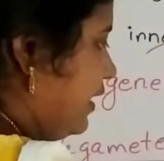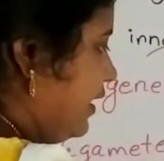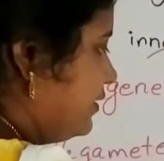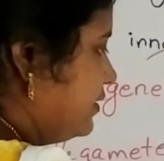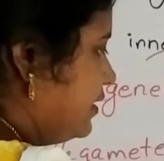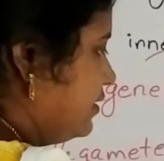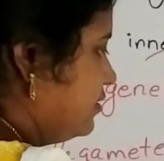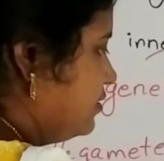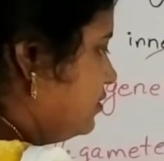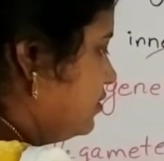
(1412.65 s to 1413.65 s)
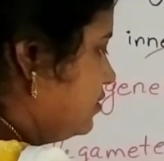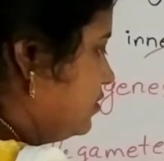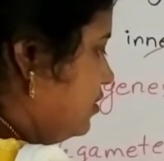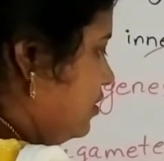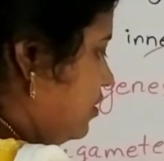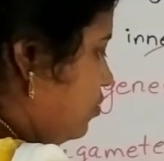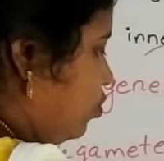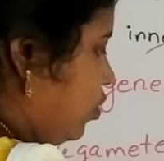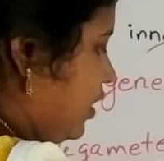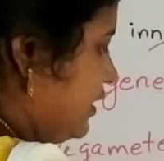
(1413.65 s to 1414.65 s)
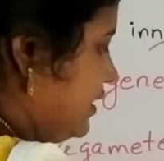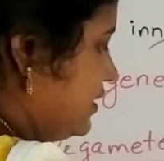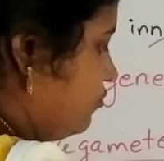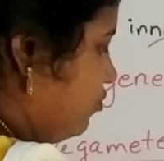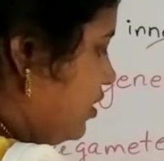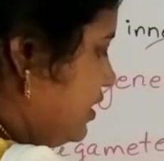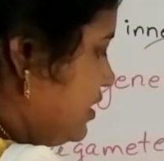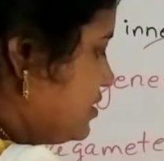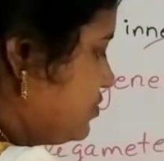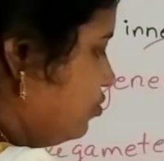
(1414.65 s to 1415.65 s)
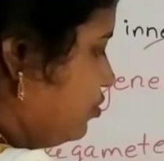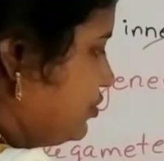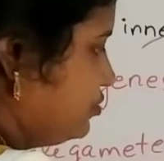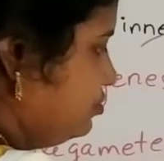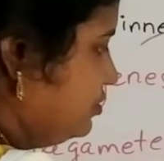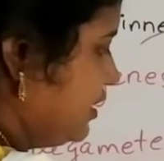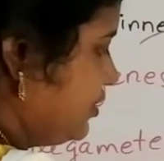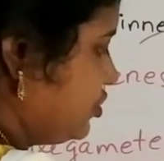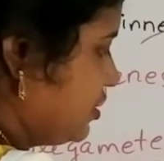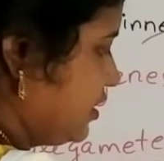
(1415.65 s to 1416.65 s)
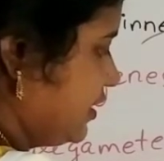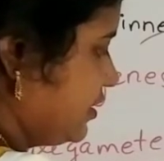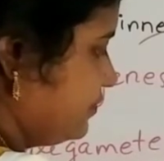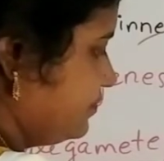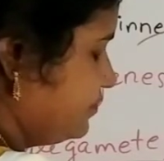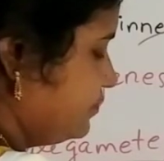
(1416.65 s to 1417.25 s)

and then one is going to degenerate.